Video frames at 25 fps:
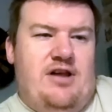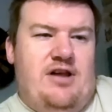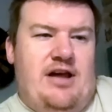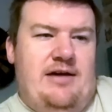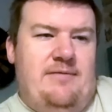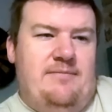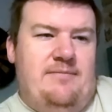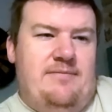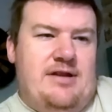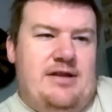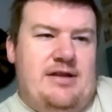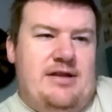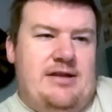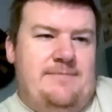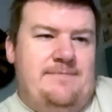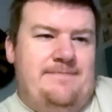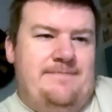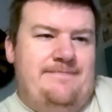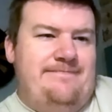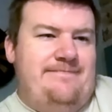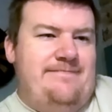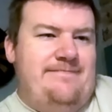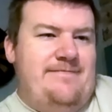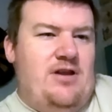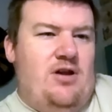James,
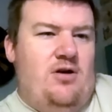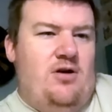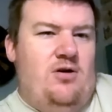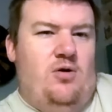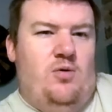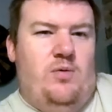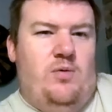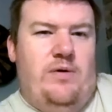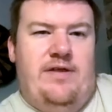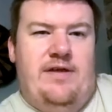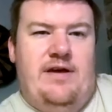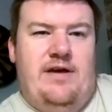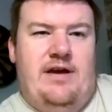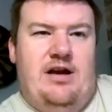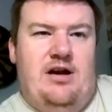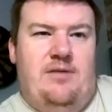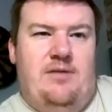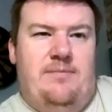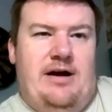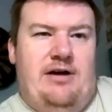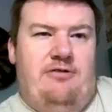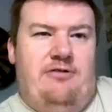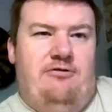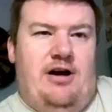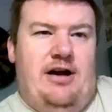all we're thinking
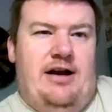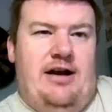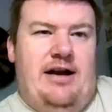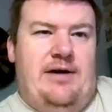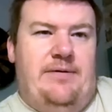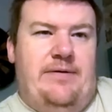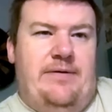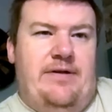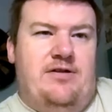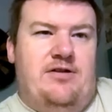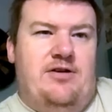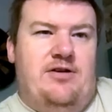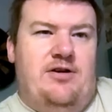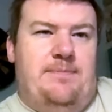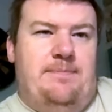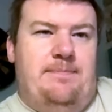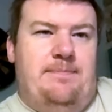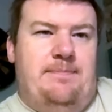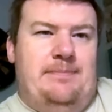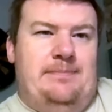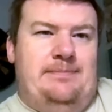about right now is Tom.